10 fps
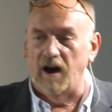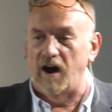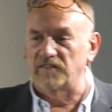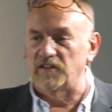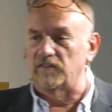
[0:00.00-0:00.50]

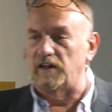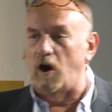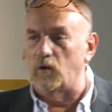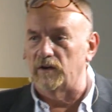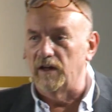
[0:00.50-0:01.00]
I think
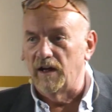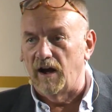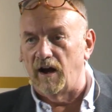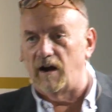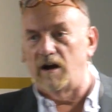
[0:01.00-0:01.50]

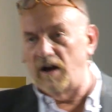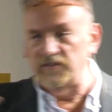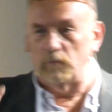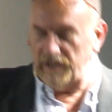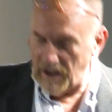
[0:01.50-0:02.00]

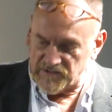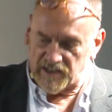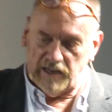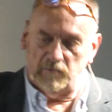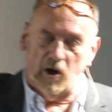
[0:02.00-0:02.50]
we have to
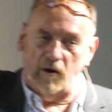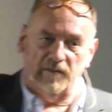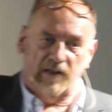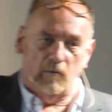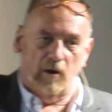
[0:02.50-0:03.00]
keep
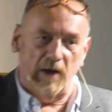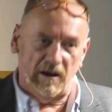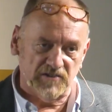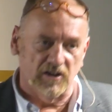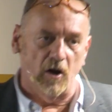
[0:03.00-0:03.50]
going that way. We
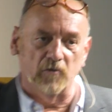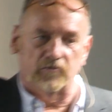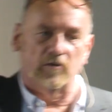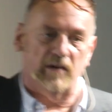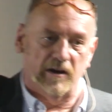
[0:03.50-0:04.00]
have to go
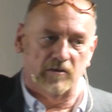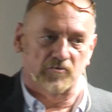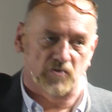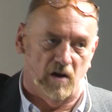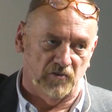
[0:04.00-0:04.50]
through clinical
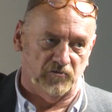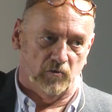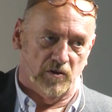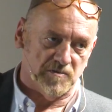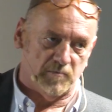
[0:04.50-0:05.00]
trials and
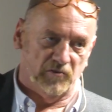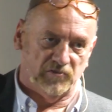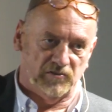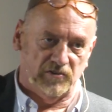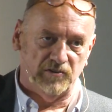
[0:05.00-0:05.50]
all those
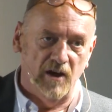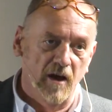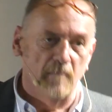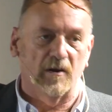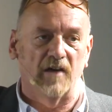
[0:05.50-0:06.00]
processes.
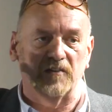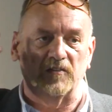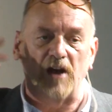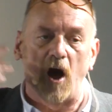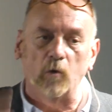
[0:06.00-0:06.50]
But I think
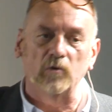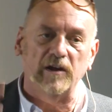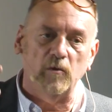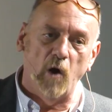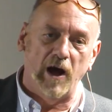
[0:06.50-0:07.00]
the
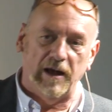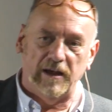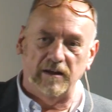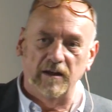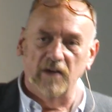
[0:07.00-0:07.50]
only
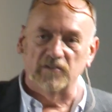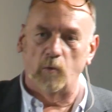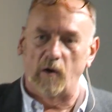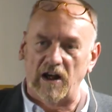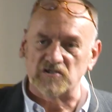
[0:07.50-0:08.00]
way that
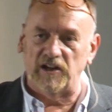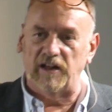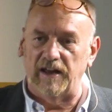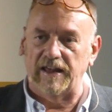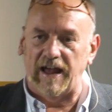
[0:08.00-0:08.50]
we're actually
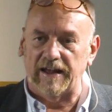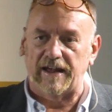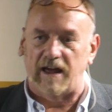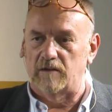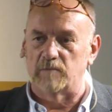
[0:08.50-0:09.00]
going to get
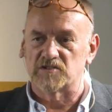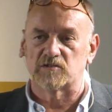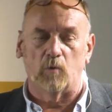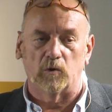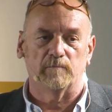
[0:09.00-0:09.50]
cannabis
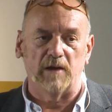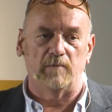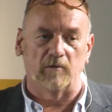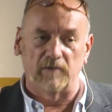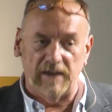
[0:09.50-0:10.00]
to all the
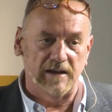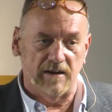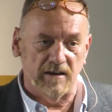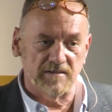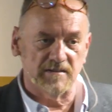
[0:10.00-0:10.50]
people who need
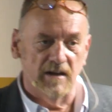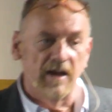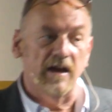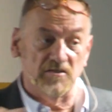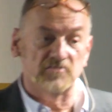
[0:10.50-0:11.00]
it
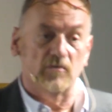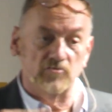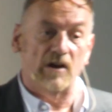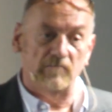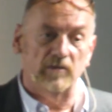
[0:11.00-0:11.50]
is through
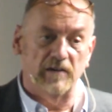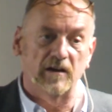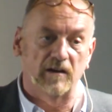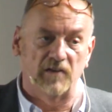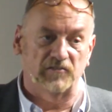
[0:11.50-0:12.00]
general
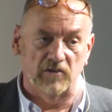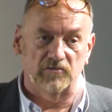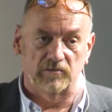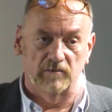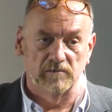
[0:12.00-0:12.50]

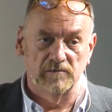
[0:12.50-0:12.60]
legalization.